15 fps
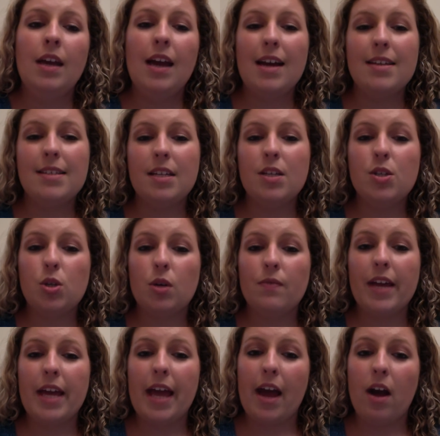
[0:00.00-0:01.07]
I sent a
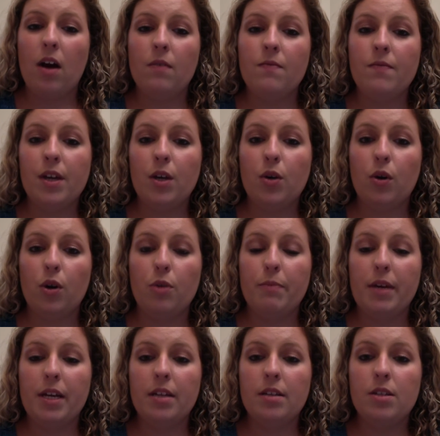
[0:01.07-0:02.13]
survey out via
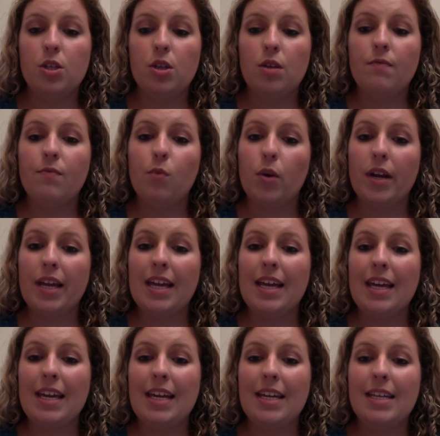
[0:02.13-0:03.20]
GroupMe to the 40
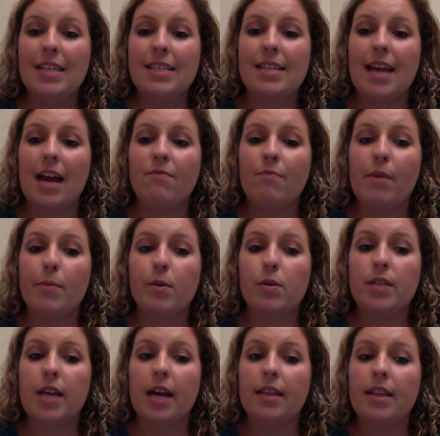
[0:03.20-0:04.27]
ED staff
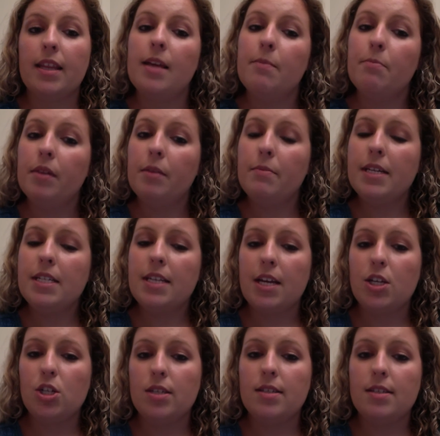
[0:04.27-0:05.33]
members at the
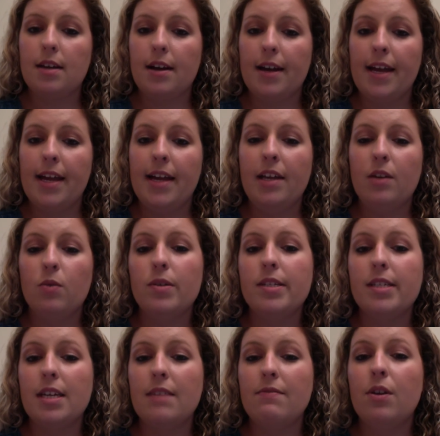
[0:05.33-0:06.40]
implementation site and
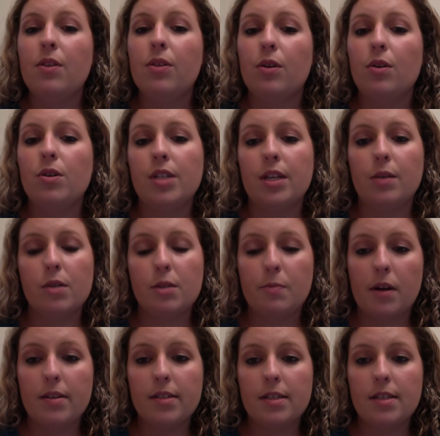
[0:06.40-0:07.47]
received 13
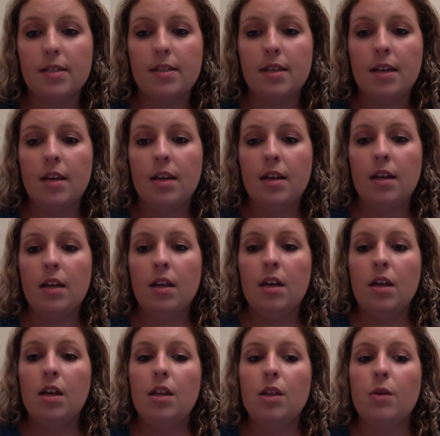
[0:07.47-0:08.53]
responses. The